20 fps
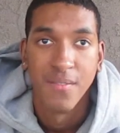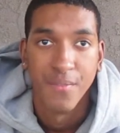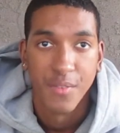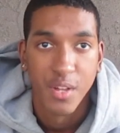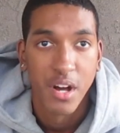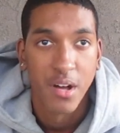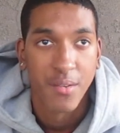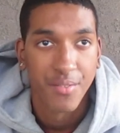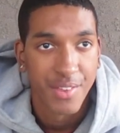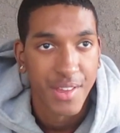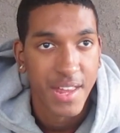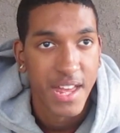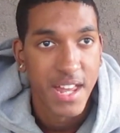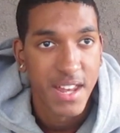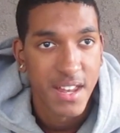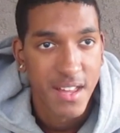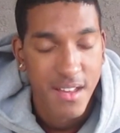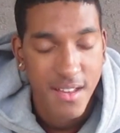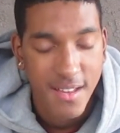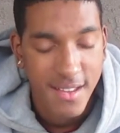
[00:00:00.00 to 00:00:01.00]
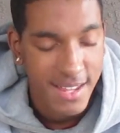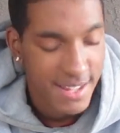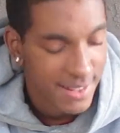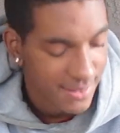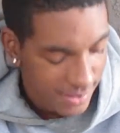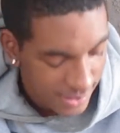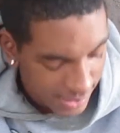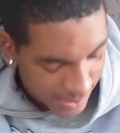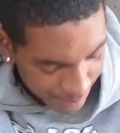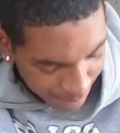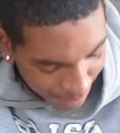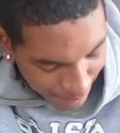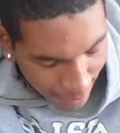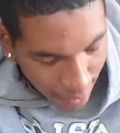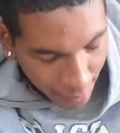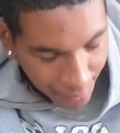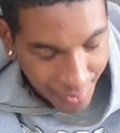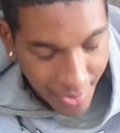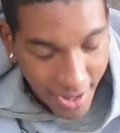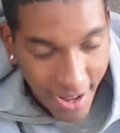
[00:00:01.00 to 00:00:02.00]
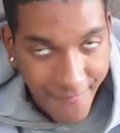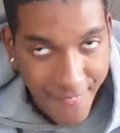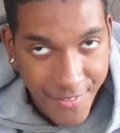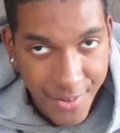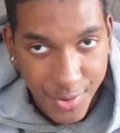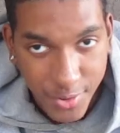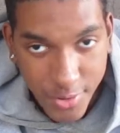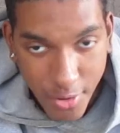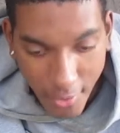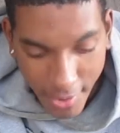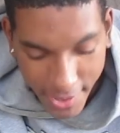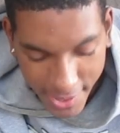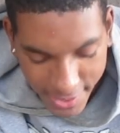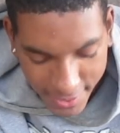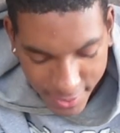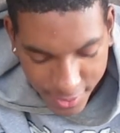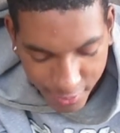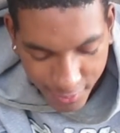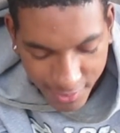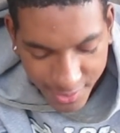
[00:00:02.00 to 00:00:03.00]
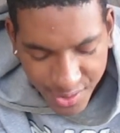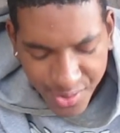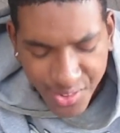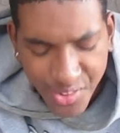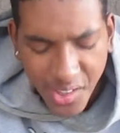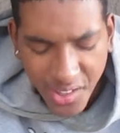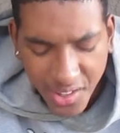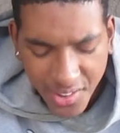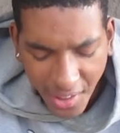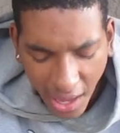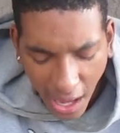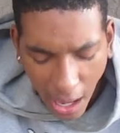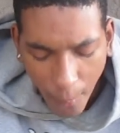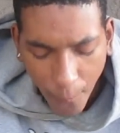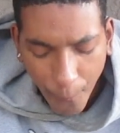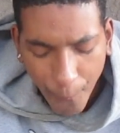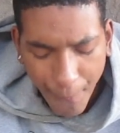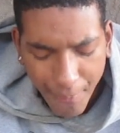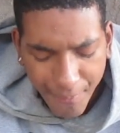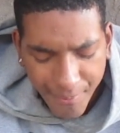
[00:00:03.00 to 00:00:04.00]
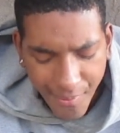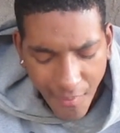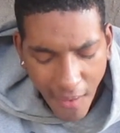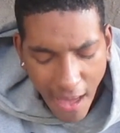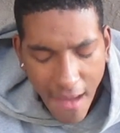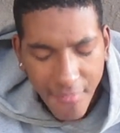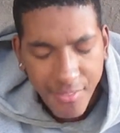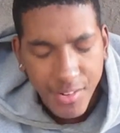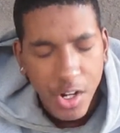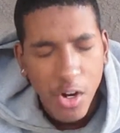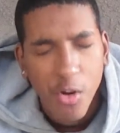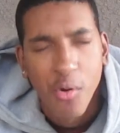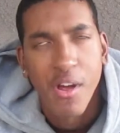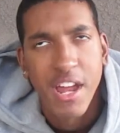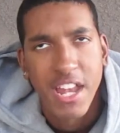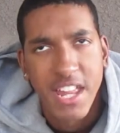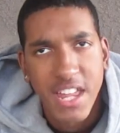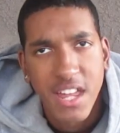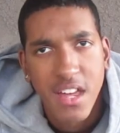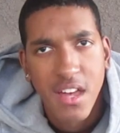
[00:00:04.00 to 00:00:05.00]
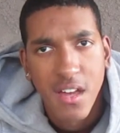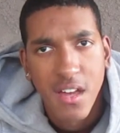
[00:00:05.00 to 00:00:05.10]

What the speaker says: You know what I'm saying? It's about time that you go ahead and you listen to this album if you haven't already.